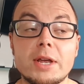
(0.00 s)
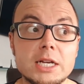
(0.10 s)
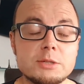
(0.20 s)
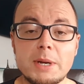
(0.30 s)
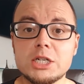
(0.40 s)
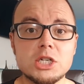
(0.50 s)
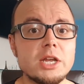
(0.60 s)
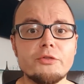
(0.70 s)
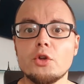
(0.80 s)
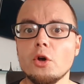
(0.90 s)
especially
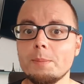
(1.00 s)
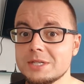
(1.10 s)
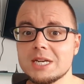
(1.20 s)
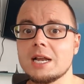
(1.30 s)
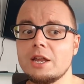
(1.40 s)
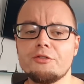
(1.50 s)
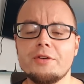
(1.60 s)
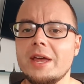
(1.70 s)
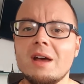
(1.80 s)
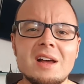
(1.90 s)
if you're not particularly
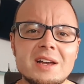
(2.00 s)
fit.